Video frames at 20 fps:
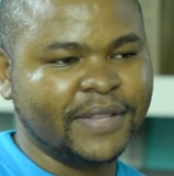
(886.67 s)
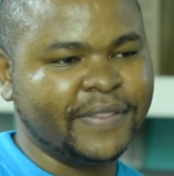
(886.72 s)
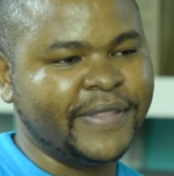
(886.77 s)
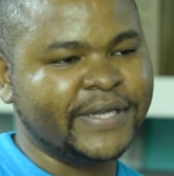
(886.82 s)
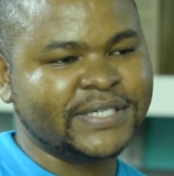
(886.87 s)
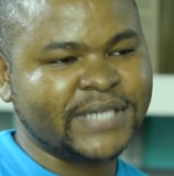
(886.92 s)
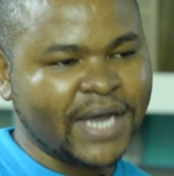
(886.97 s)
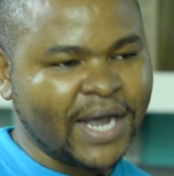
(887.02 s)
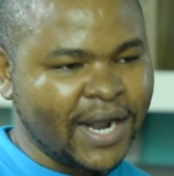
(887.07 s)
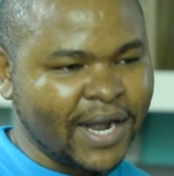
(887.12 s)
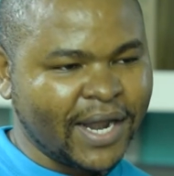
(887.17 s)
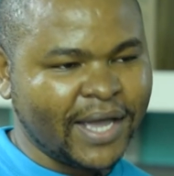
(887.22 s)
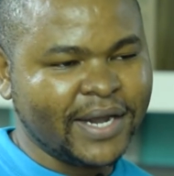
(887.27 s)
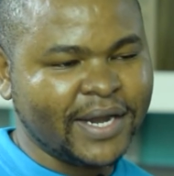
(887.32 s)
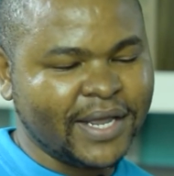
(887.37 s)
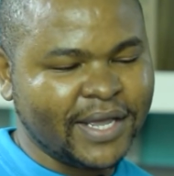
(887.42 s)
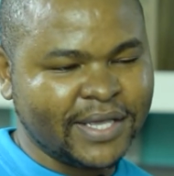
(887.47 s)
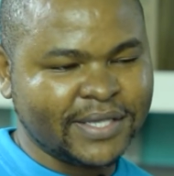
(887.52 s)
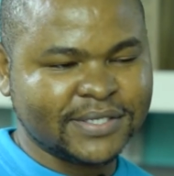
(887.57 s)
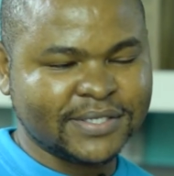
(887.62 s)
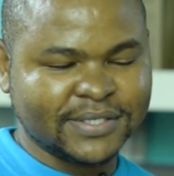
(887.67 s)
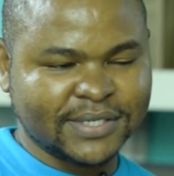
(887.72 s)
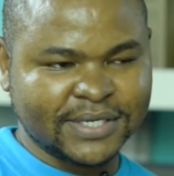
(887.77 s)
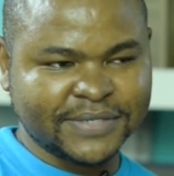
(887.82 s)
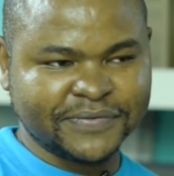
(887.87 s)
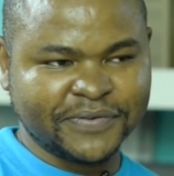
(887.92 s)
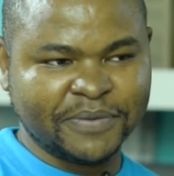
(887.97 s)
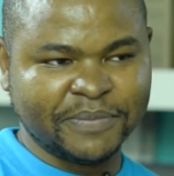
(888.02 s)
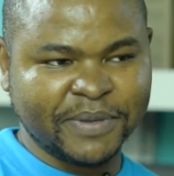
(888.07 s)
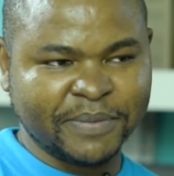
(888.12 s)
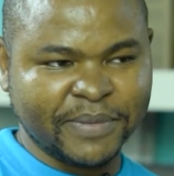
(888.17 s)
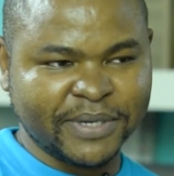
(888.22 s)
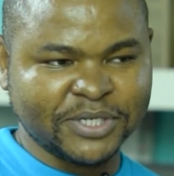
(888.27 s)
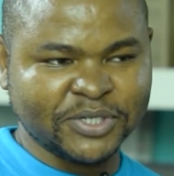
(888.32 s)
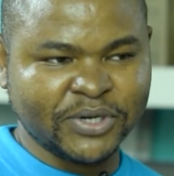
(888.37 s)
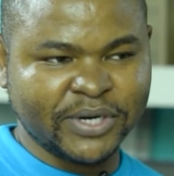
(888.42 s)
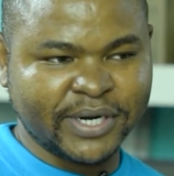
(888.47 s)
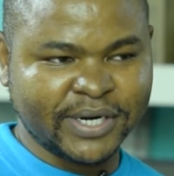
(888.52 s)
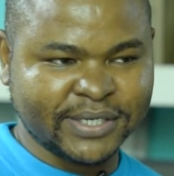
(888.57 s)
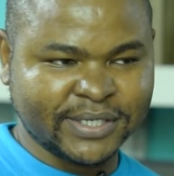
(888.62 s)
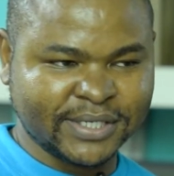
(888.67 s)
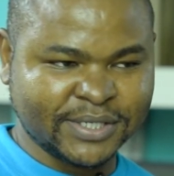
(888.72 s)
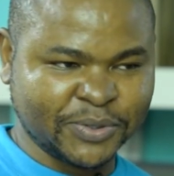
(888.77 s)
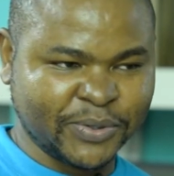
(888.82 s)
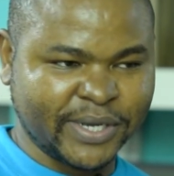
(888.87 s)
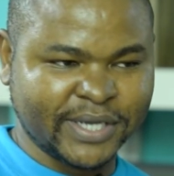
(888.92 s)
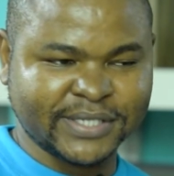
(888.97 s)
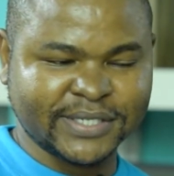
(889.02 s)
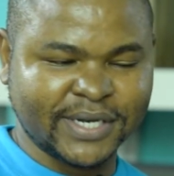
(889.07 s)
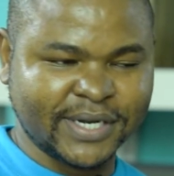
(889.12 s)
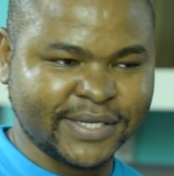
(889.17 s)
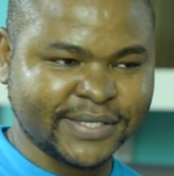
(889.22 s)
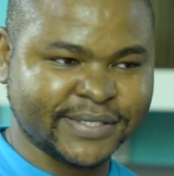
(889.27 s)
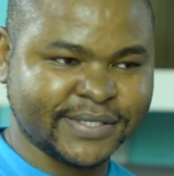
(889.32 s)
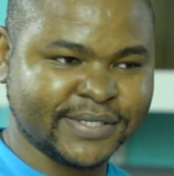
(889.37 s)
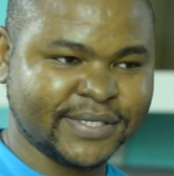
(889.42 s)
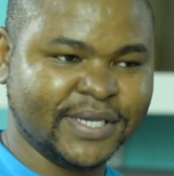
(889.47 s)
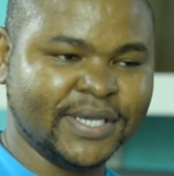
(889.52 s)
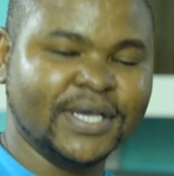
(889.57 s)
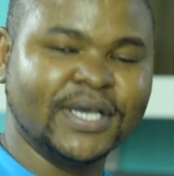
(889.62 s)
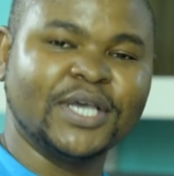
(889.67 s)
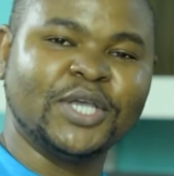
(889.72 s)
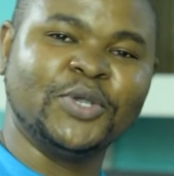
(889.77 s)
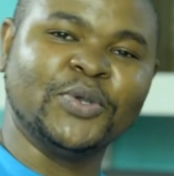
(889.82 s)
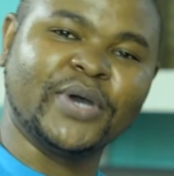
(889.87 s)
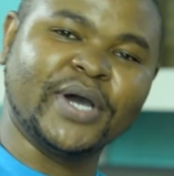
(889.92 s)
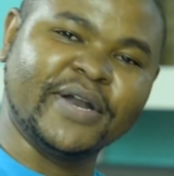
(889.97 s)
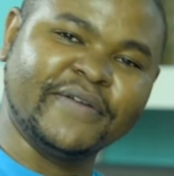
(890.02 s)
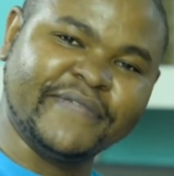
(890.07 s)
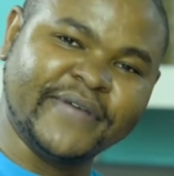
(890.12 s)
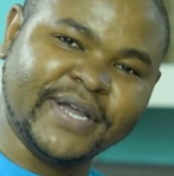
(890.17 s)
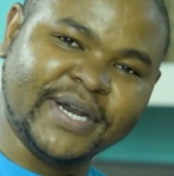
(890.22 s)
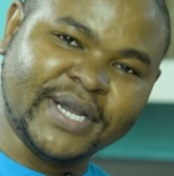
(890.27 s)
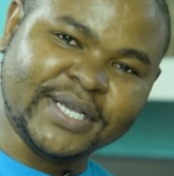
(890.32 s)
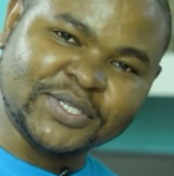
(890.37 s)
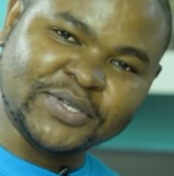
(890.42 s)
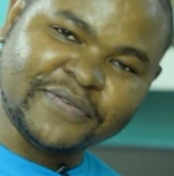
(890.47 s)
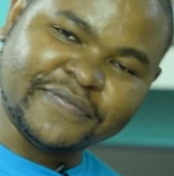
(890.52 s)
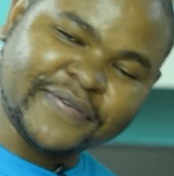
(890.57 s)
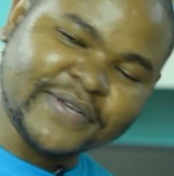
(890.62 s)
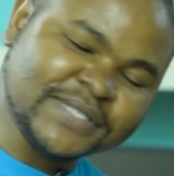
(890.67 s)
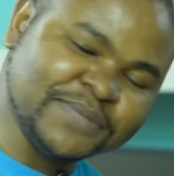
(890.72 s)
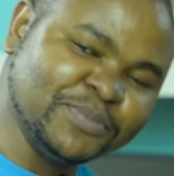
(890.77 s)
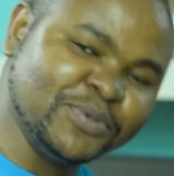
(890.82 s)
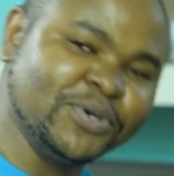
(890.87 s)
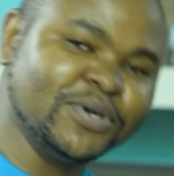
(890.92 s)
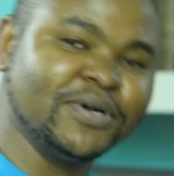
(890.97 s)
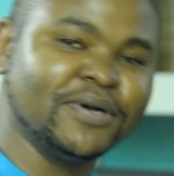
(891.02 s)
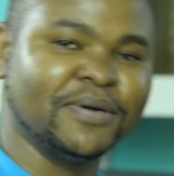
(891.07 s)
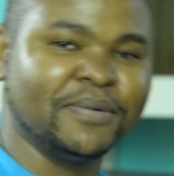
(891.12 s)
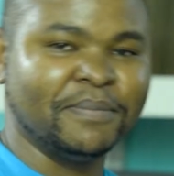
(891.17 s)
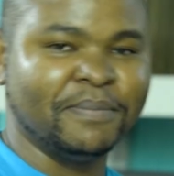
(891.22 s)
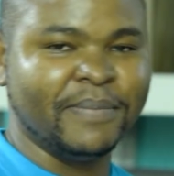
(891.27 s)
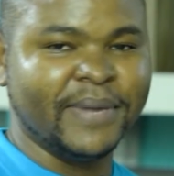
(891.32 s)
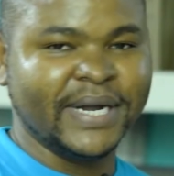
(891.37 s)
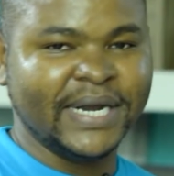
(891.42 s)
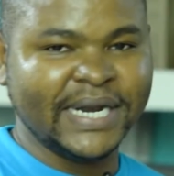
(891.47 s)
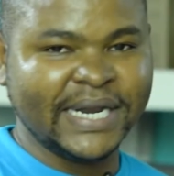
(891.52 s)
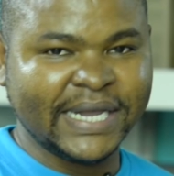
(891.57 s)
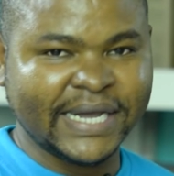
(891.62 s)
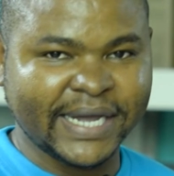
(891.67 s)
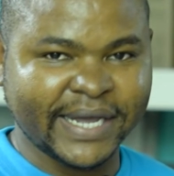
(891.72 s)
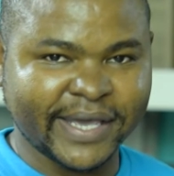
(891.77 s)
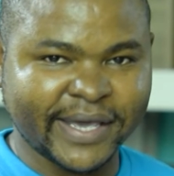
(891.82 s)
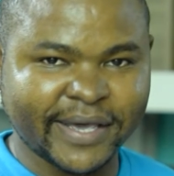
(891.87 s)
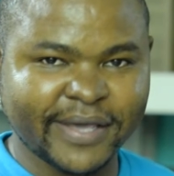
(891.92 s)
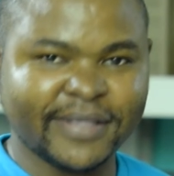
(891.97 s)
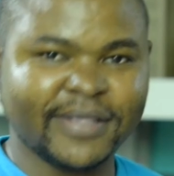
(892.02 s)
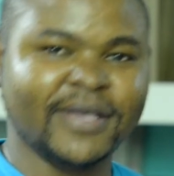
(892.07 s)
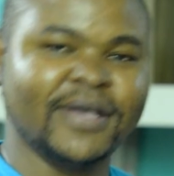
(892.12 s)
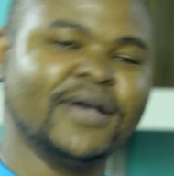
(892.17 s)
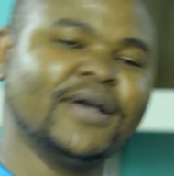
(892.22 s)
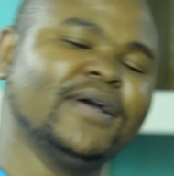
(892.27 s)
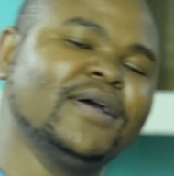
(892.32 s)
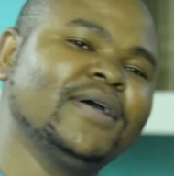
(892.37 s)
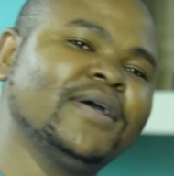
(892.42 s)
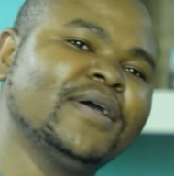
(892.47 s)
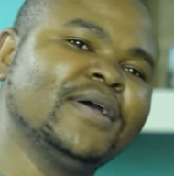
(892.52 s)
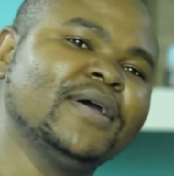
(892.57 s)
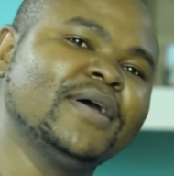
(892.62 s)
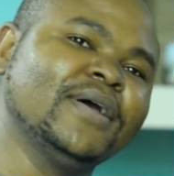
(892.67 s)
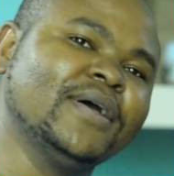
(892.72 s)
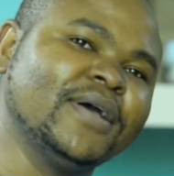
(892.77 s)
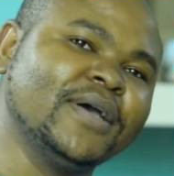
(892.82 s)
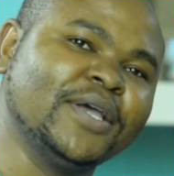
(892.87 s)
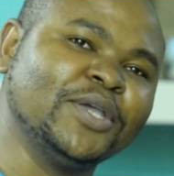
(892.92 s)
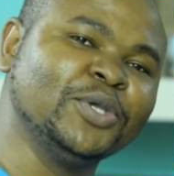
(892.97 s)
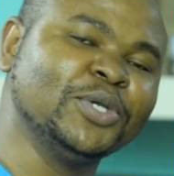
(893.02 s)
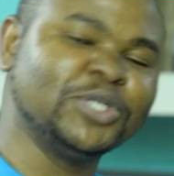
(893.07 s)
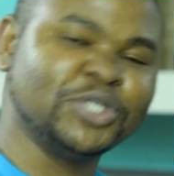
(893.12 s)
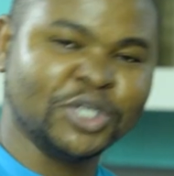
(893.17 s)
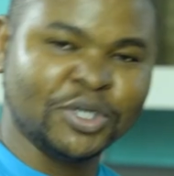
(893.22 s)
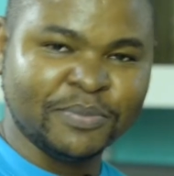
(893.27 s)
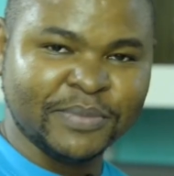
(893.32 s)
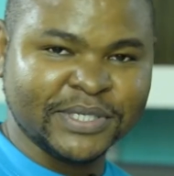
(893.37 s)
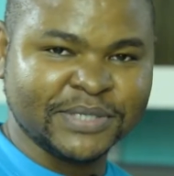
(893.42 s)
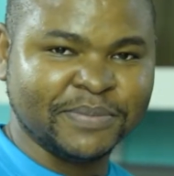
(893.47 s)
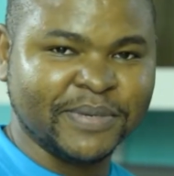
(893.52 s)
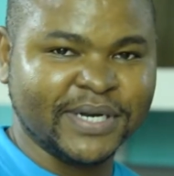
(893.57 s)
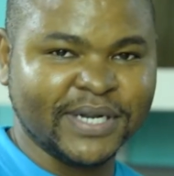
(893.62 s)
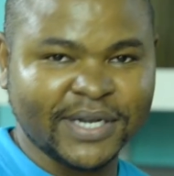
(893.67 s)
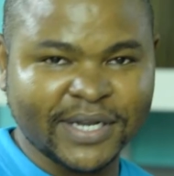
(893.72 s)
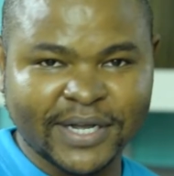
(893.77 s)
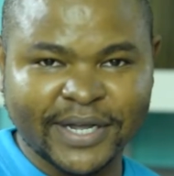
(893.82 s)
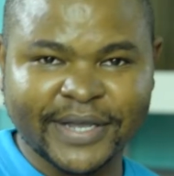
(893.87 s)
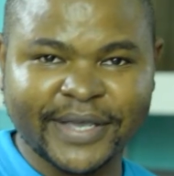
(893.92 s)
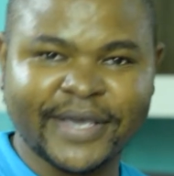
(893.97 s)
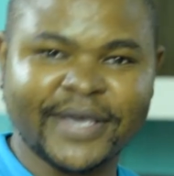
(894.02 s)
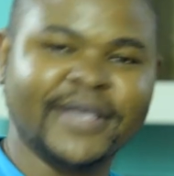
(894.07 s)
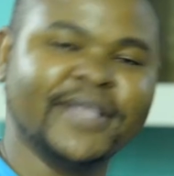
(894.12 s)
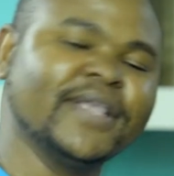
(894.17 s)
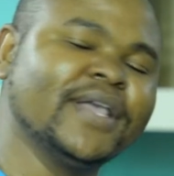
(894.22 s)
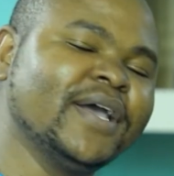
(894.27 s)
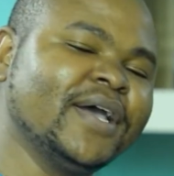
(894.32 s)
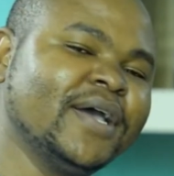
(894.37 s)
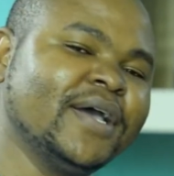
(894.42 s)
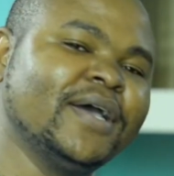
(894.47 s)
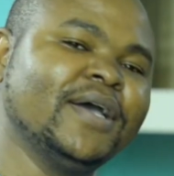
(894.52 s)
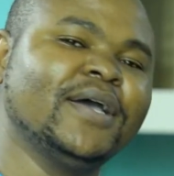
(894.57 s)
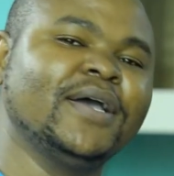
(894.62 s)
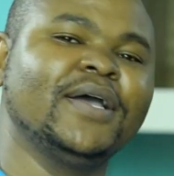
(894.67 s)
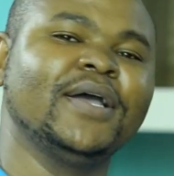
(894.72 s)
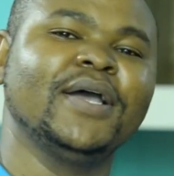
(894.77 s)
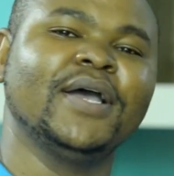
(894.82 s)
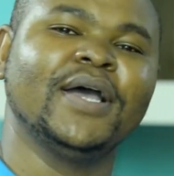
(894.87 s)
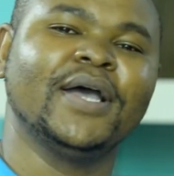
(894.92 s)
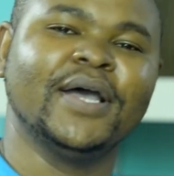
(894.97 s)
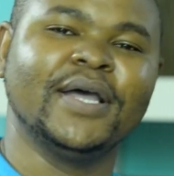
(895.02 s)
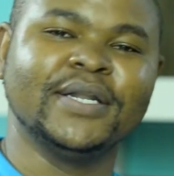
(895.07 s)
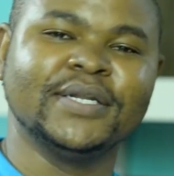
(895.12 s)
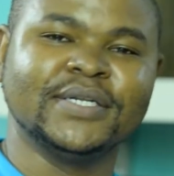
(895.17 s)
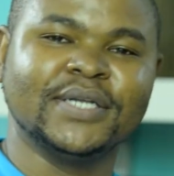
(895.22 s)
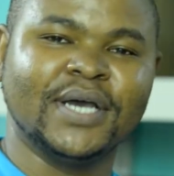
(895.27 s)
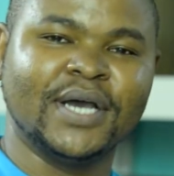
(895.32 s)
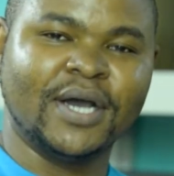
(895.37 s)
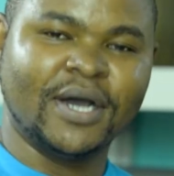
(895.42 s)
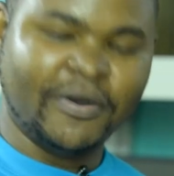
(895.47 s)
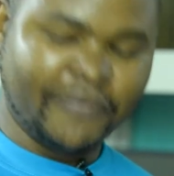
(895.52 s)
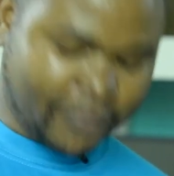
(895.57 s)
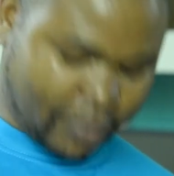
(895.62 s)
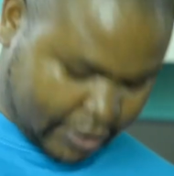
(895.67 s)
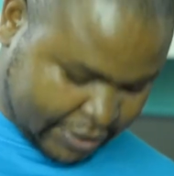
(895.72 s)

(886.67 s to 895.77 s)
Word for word: The tagline is transforming mediocrity to excellence. Mm. Absolutely. You can find us on Facebook, mm Badilika Kenya, mm-hmm. uh, YouTube, it's Badilika Kenya, mm-hmm. and uh, of